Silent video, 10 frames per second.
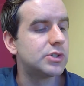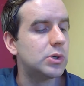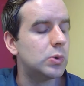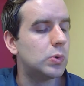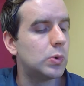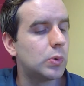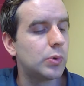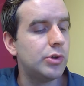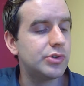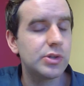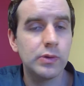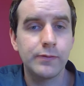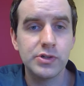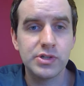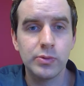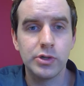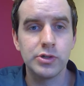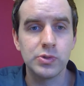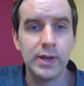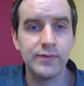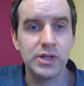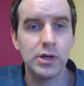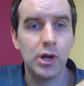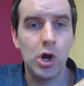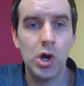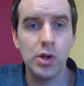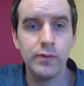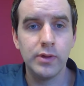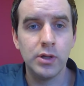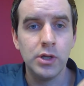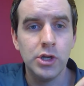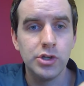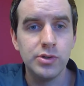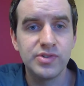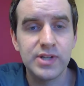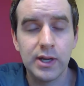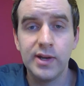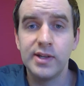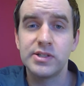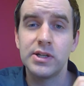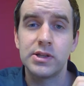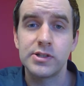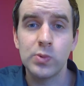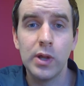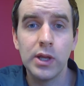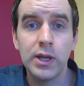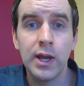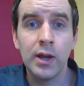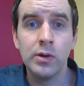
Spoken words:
So usually the first thing we do is we have to use techniques to get the swelling